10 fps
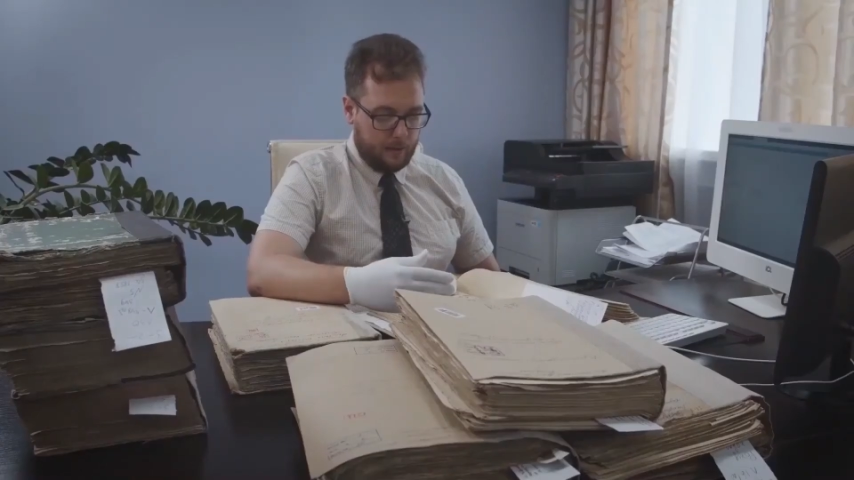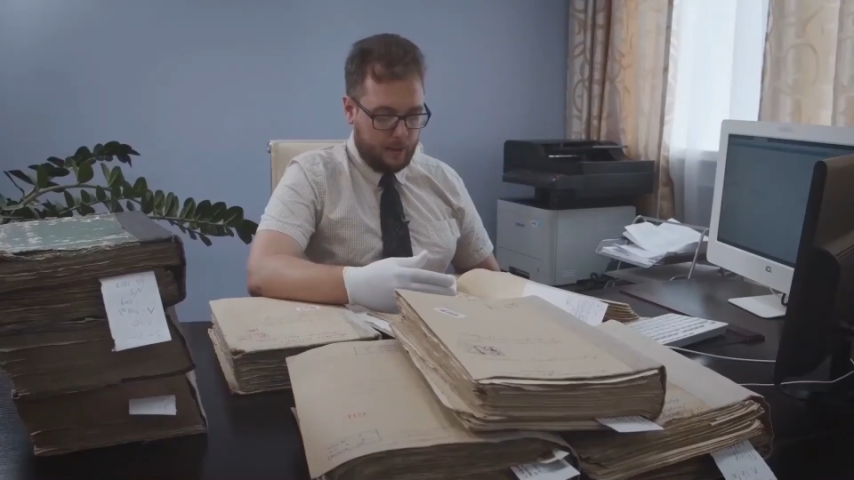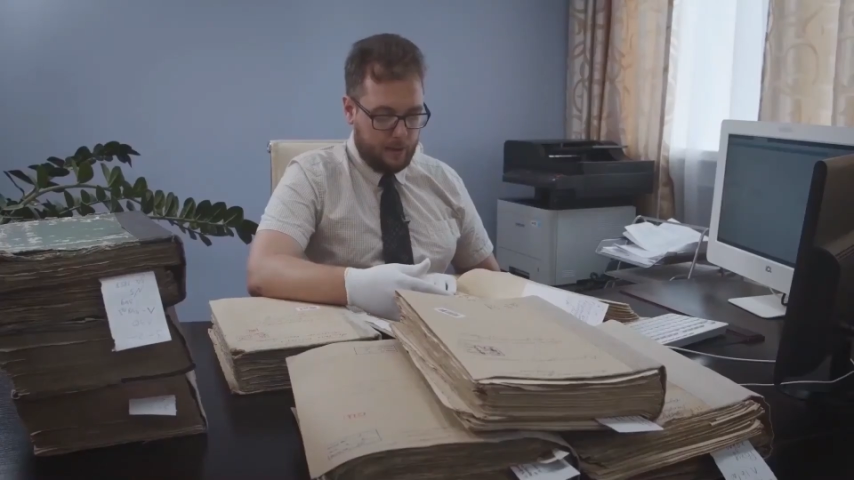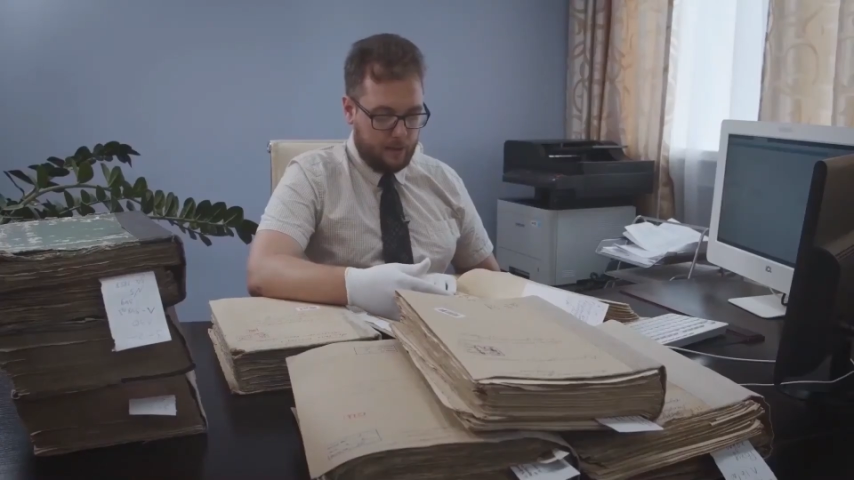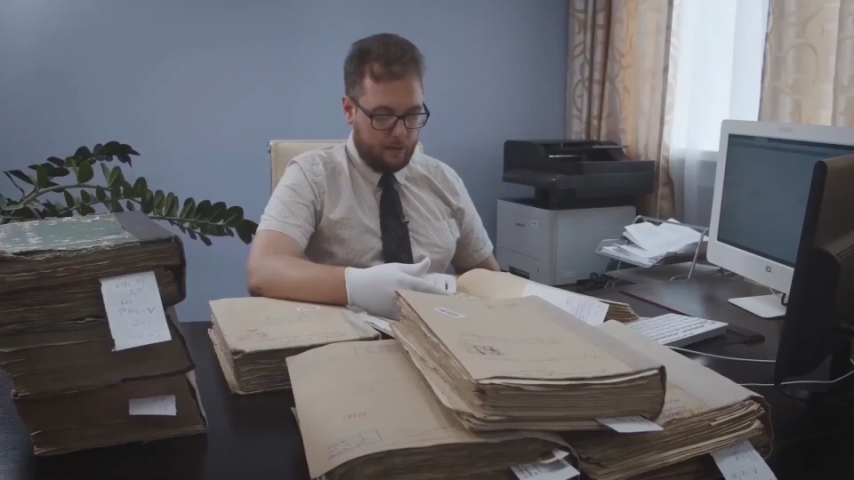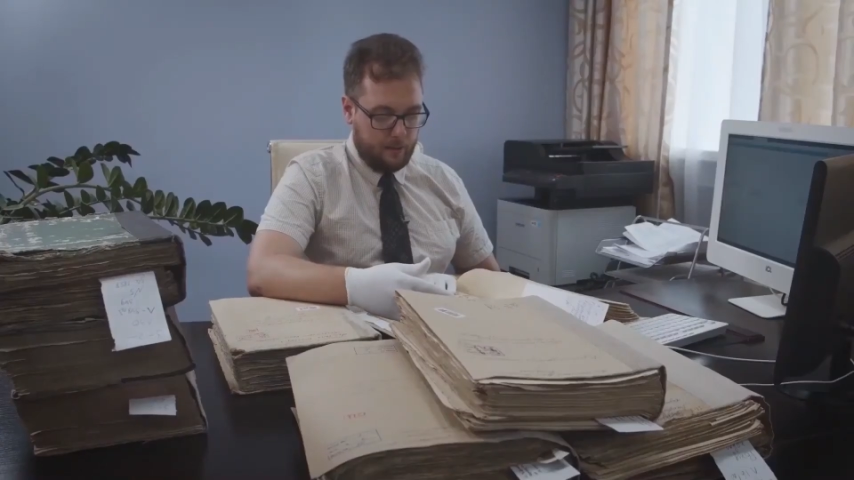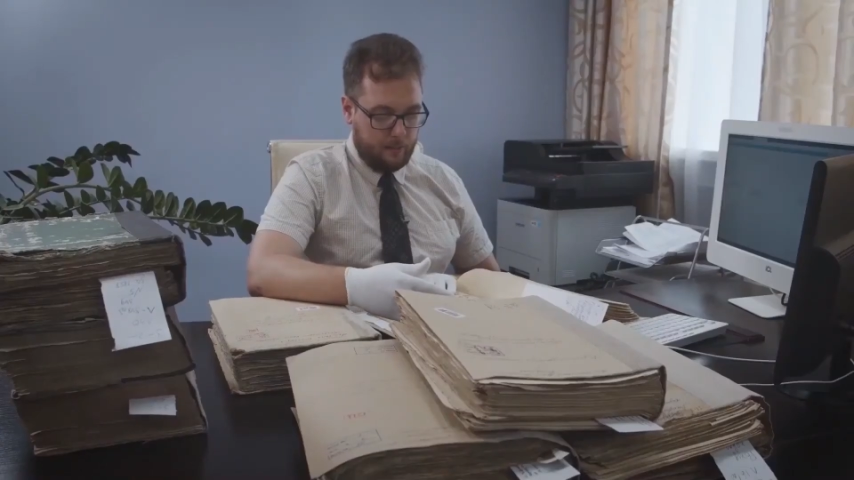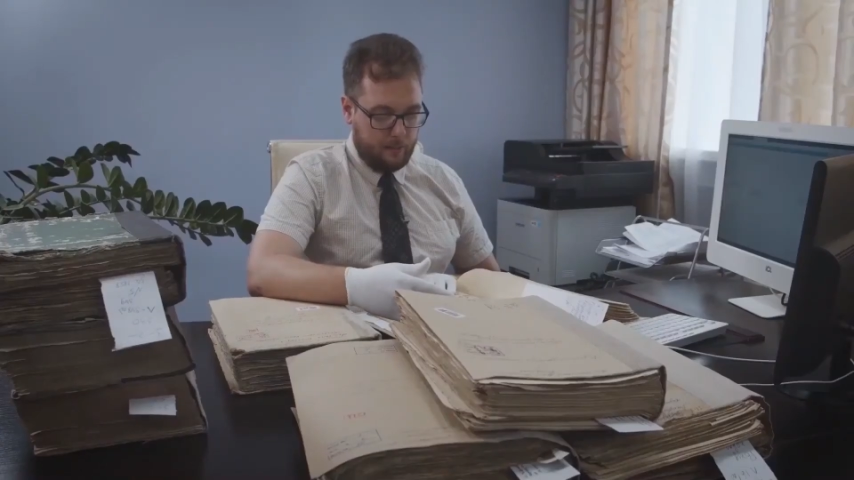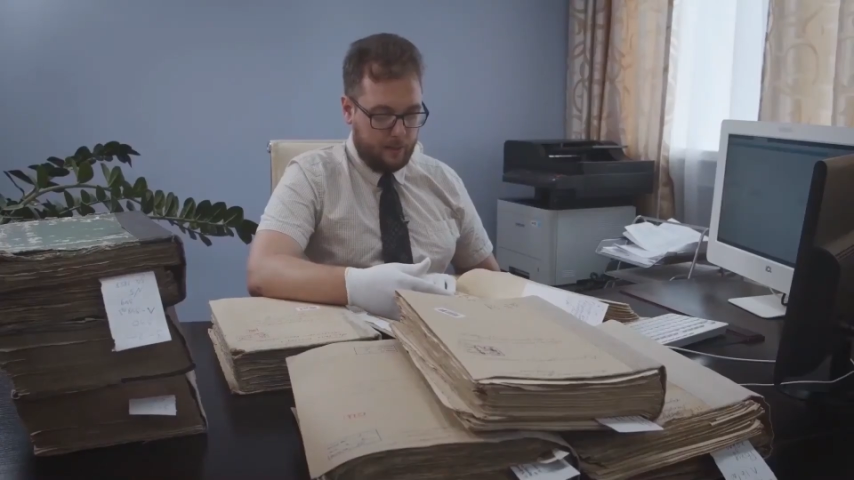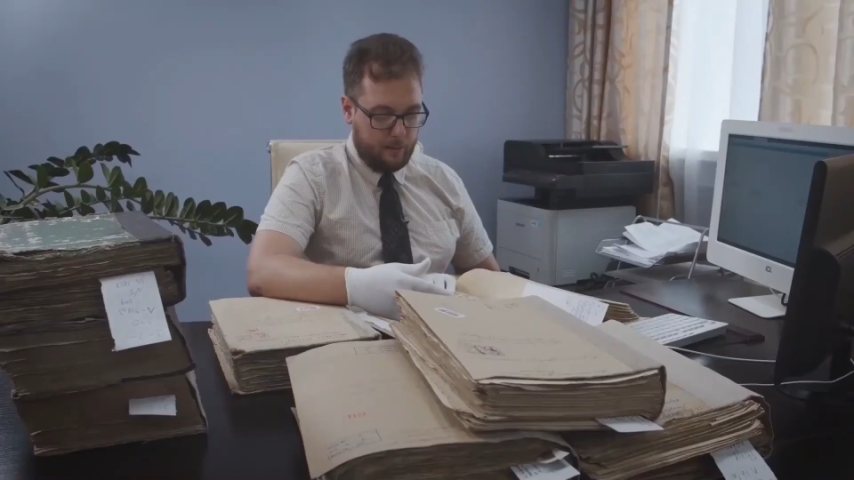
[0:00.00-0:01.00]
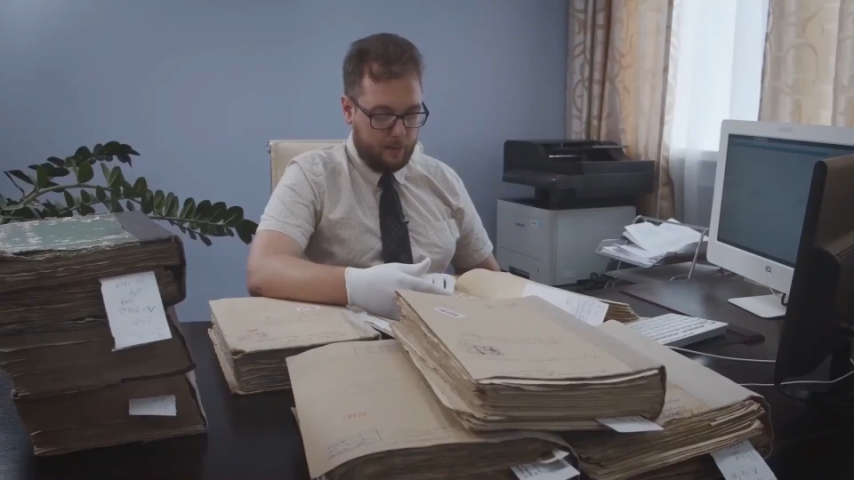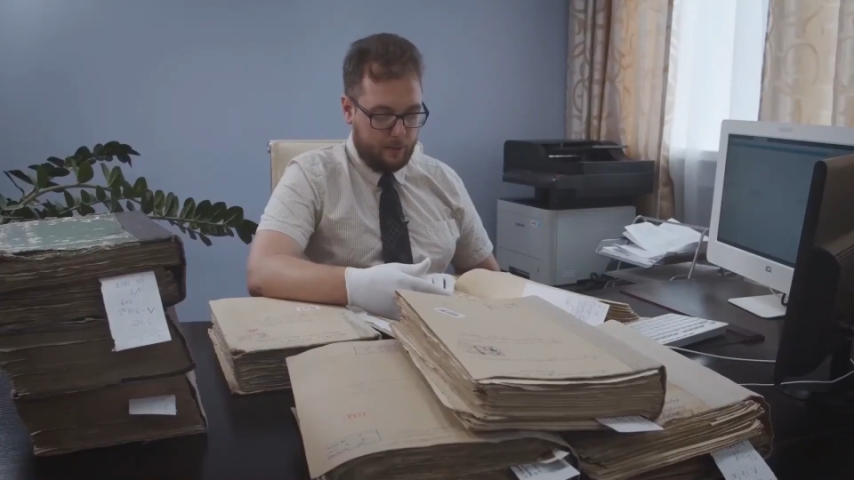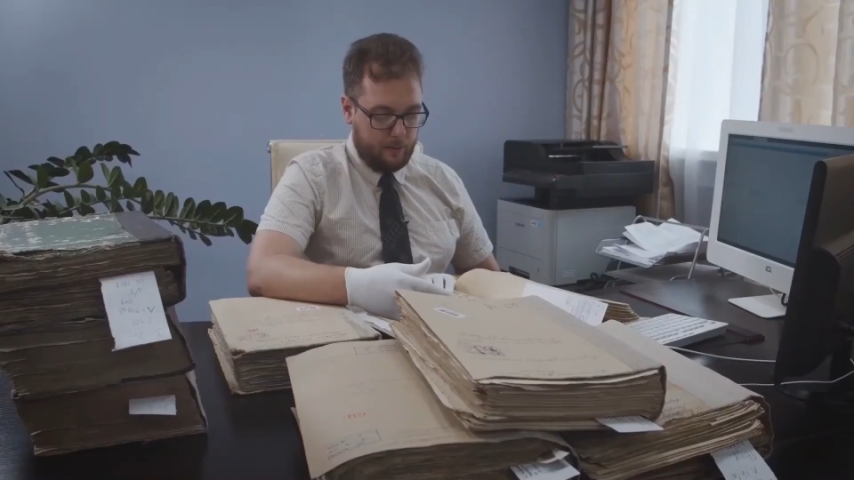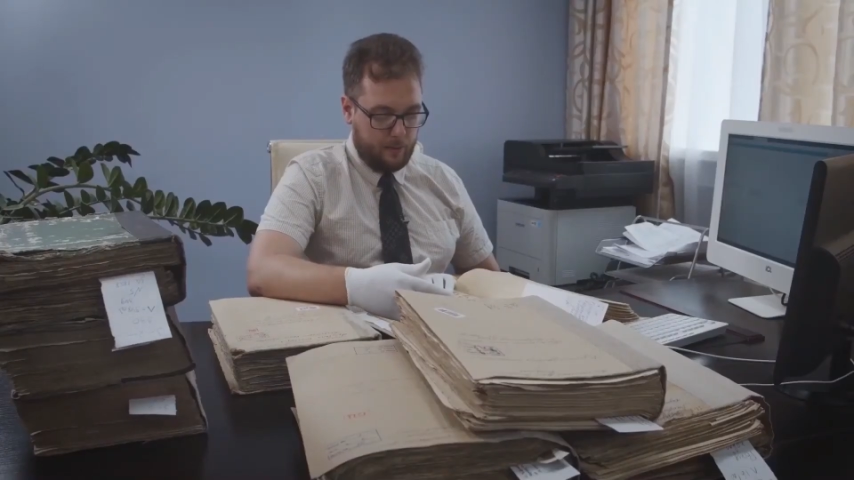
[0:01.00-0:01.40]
You see,